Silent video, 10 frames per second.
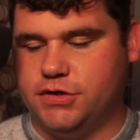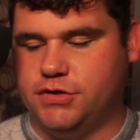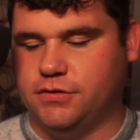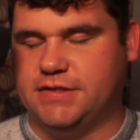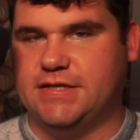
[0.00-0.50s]

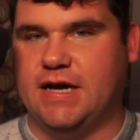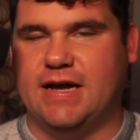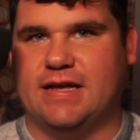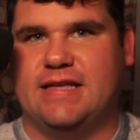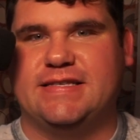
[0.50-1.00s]
So
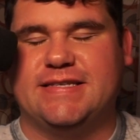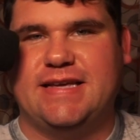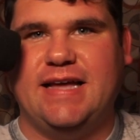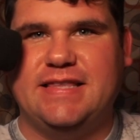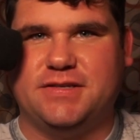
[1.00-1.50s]
it's
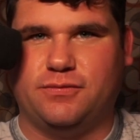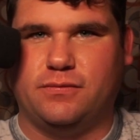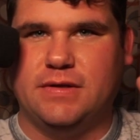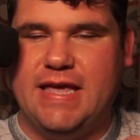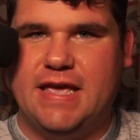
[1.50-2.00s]
got this
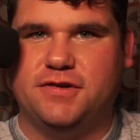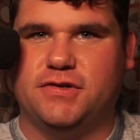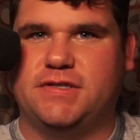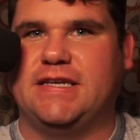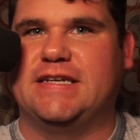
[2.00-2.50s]
really
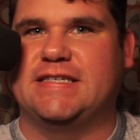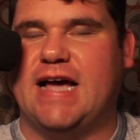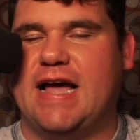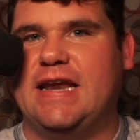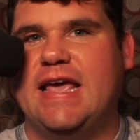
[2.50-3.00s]
interesting
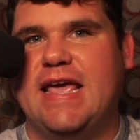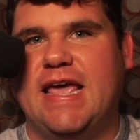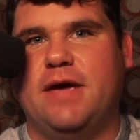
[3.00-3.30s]
design. It